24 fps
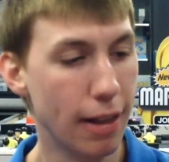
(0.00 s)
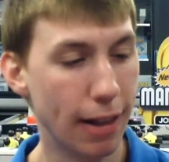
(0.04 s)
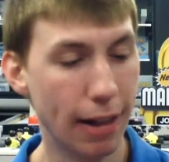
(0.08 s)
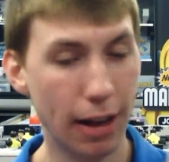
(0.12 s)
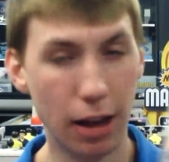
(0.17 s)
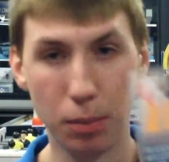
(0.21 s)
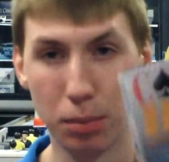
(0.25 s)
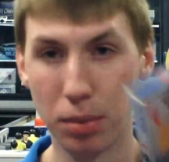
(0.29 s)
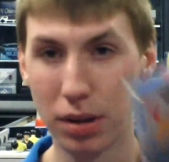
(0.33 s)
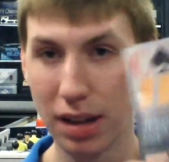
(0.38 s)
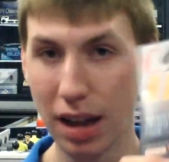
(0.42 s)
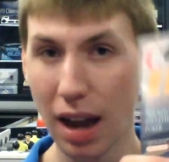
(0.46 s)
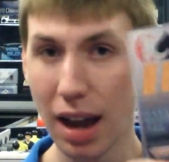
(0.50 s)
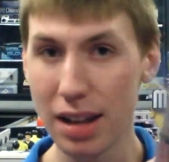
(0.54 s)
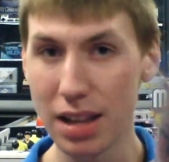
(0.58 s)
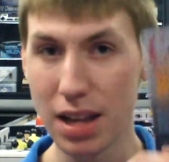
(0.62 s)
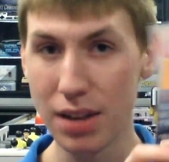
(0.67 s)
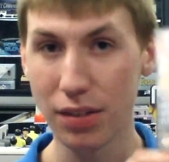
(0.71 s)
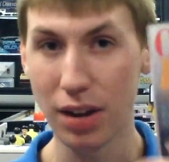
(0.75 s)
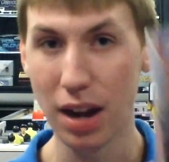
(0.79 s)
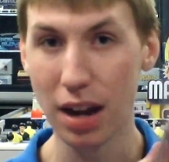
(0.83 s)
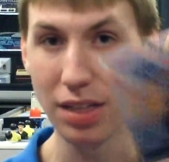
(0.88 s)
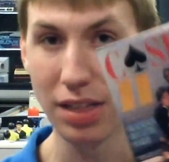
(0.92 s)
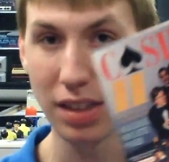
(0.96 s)
But yeah, I
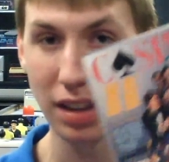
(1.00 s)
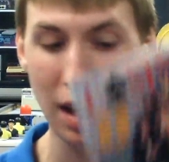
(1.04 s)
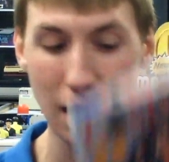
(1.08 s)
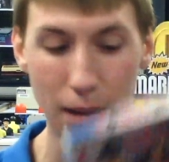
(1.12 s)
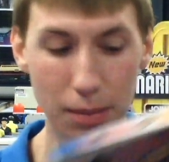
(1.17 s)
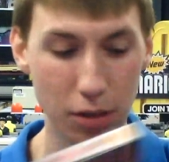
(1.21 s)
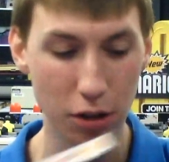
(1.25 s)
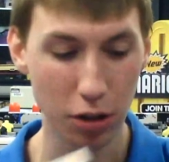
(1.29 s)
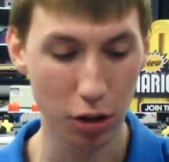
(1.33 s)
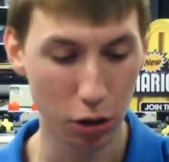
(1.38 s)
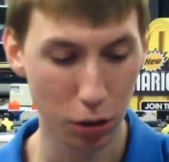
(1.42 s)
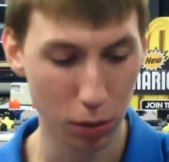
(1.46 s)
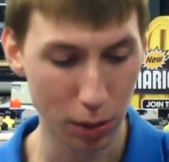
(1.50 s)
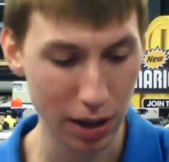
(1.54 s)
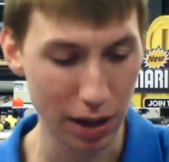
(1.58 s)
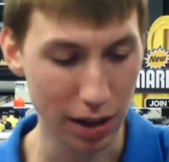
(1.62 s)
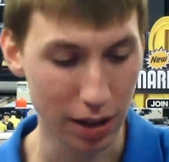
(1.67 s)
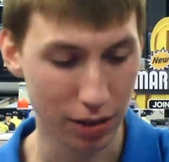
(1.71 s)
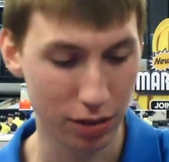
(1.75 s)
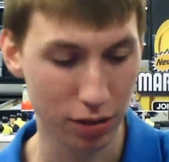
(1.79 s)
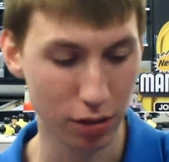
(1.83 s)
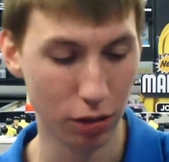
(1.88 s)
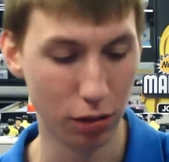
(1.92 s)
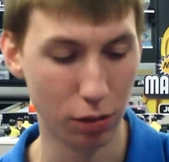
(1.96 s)
never had the game to go in
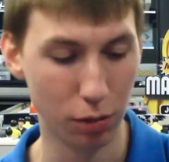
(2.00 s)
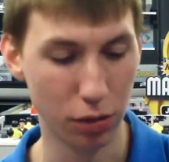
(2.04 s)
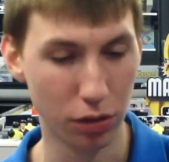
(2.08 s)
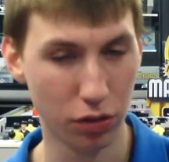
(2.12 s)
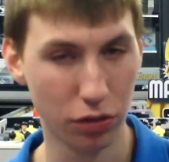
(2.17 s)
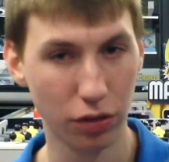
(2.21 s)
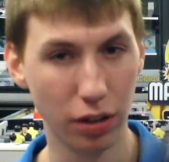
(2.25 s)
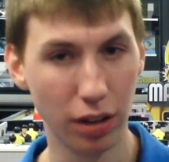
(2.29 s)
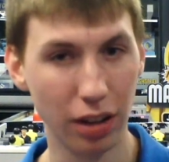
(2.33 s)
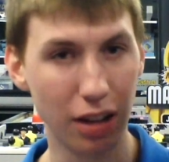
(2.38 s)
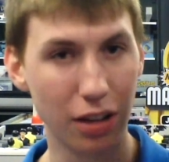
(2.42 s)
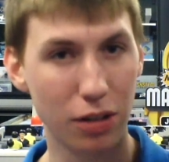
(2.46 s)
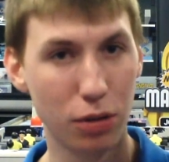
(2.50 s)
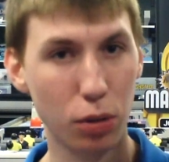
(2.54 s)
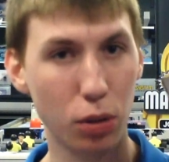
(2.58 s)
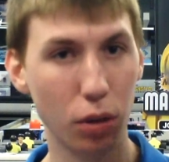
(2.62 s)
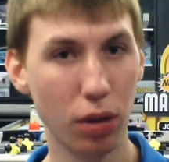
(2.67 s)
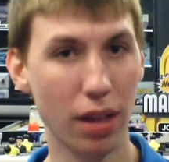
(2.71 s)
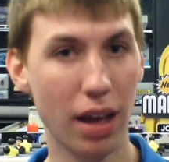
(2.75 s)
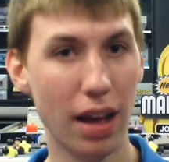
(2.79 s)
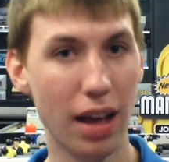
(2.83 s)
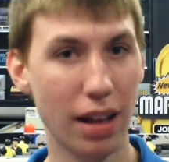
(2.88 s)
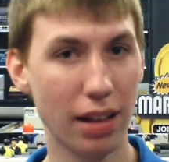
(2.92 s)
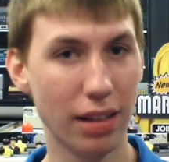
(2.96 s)
it, so it was really
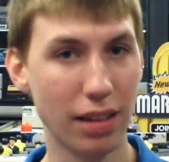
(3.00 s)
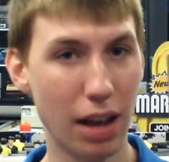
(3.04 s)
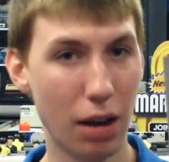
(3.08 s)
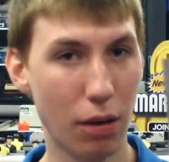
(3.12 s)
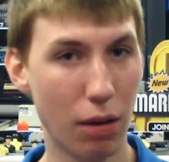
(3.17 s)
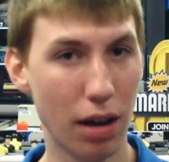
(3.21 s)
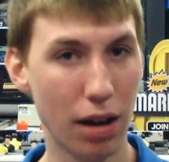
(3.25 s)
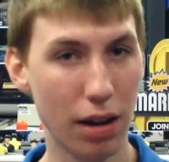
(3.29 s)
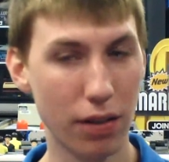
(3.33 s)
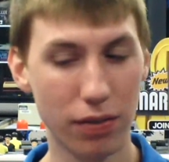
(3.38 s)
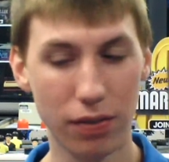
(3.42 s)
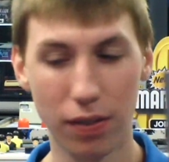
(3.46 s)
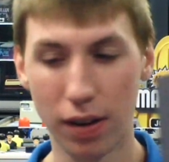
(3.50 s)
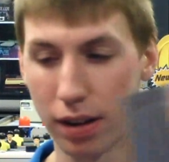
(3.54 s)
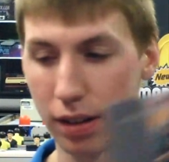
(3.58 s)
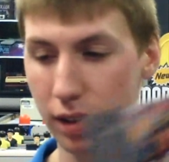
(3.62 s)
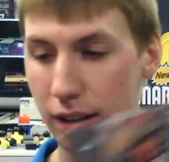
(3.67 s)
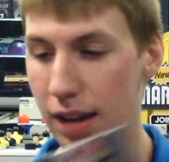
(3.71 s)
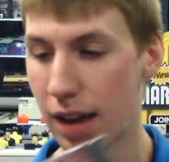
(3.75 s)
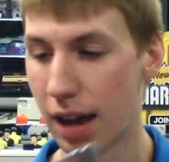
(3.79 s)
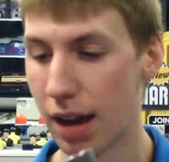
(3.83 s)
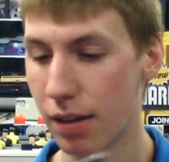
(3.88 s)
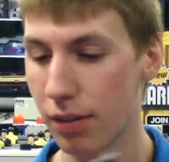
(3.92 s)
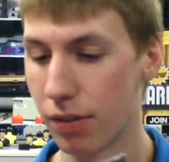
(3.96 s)
cool that now I
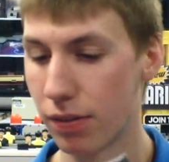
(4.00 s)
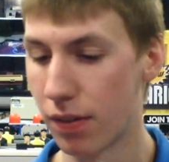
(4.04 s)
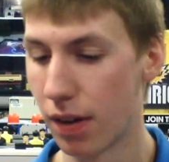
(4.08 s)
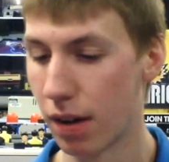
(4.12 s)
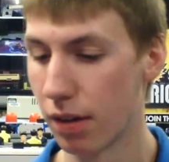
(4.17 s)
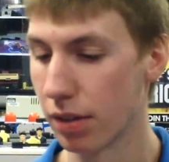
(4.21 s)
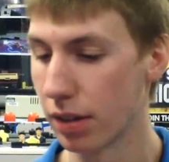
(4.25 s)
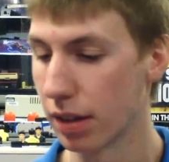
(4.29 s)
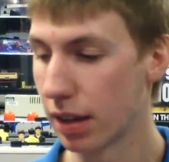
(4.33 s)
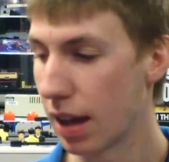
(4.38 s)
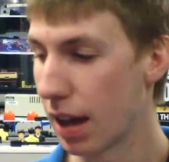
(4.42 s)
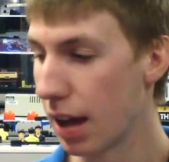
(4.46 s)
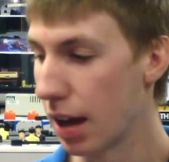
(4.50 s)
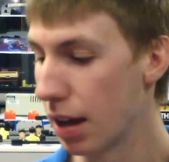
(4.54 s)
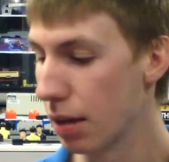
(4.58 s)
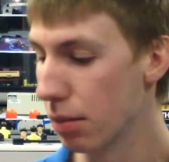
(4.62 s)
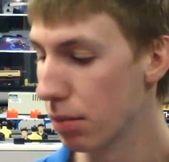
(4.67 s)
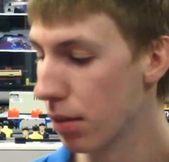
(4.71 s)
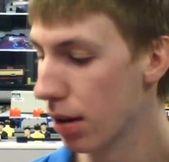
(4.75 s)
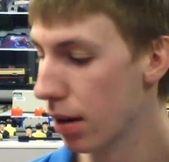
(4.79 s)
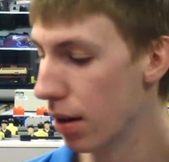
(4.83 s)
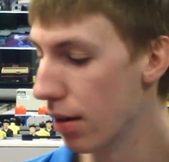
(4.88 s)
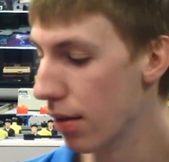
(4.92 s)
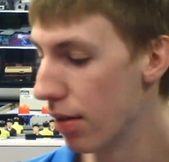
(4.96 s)
finally have found the
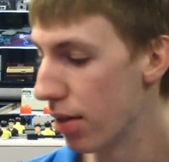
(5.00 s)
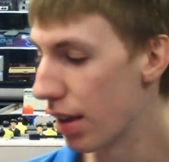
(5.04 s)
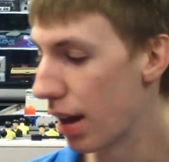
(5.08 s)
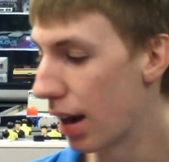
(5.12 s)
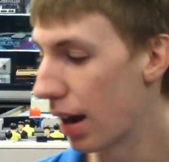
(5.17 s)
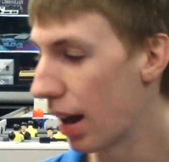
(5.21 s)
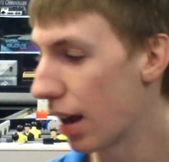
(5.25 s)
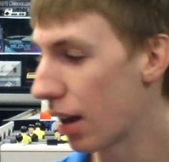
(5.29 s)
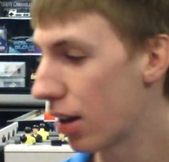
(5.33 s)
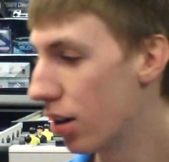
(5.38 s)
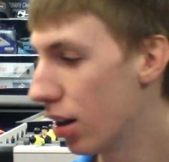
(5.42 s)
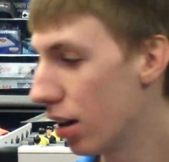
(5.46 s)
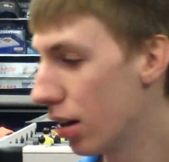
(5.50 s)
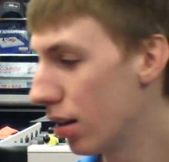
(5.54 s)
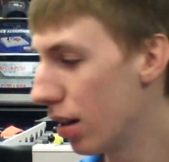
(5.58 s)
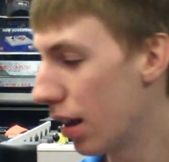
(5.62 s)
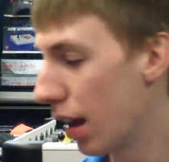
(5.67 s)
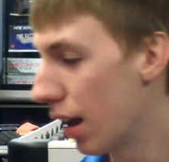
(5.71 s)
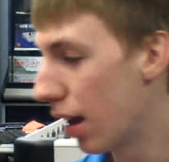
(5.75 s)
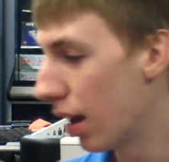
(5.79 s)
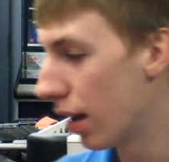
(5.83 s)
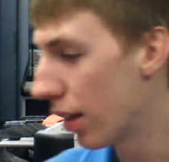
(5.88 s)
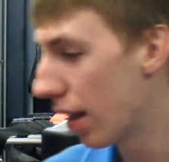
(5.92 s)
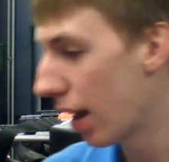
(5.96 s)
game that I
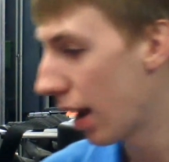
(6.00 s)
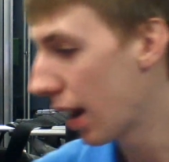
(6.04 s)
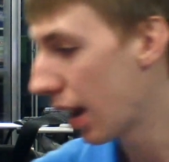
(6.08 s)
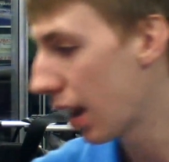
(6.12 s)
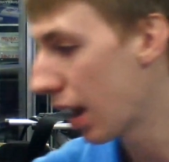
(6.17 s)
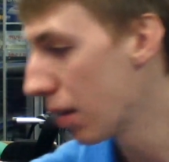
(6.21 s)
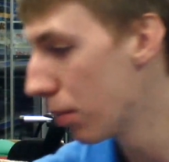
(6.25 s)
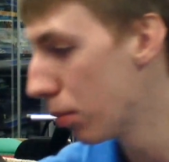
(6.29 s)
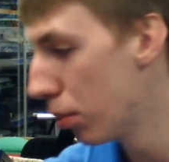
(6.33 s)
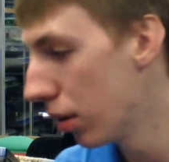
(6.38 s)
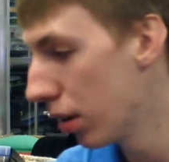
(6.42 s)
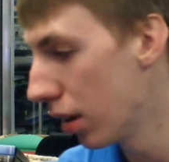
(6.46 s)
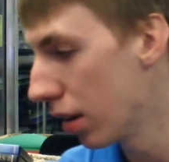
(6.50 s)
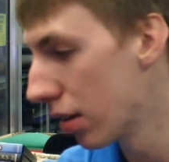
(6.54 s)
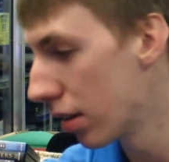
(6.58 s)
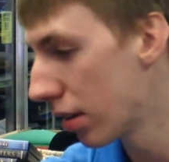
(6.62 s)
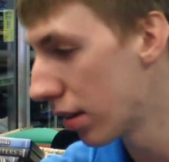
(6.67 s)
can put